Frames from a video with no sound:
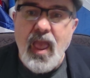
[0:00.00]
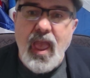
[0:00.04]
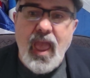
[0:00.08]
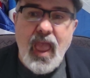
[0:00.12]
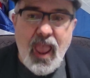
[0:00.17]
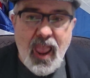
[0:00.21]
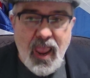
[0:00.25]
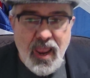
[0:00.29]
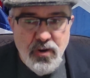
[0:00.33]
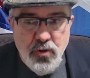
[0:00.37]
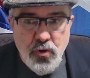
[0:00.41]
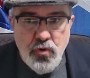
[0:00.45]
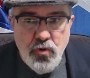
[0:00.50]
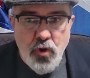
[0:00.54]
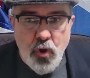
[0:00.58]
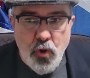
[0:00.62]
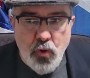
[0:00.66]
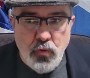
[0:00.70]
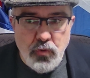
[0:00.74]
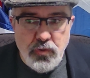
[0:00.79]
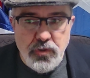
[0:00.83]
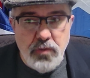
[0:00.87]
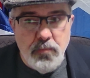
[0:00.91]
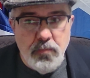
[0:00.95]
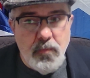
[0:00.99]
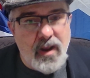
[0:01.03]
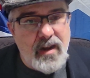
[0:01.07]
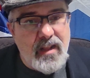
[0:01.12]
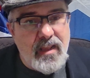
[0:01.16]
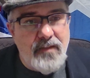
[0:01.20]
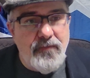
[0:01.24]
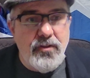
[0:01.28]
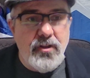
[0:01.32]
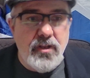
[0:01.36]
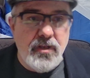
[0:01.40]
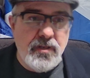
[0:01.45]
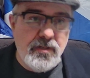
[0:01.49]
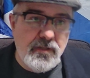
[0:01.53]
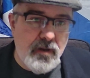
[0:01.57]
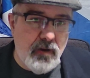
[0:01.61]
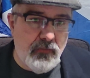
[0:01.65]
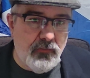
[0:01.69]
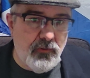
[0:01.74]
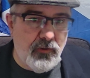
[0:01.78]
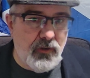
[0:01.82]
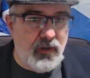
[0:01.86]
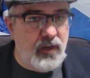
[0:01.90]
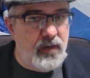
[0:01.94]
And who knows, you might even
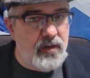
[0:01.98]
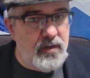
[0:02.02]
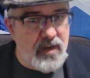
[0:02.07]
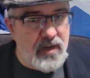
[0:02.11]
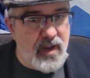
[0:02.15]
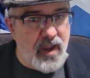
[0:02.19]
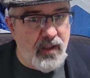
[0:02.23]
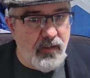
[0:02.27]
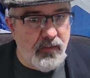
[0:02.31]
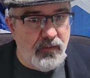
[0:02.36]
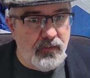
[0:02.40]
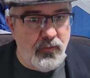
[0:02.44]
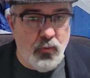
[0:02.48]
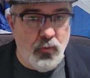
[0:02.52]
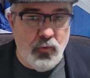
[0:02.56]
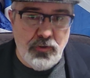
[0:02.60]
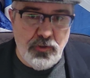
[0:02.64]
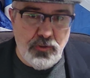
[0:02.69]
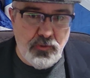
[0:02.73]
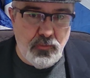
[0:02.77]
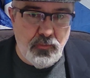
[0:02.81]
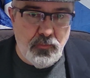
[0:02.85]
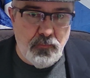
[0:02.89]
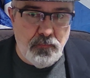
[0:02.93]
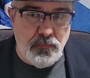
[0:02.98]
discover a hidden talent or two.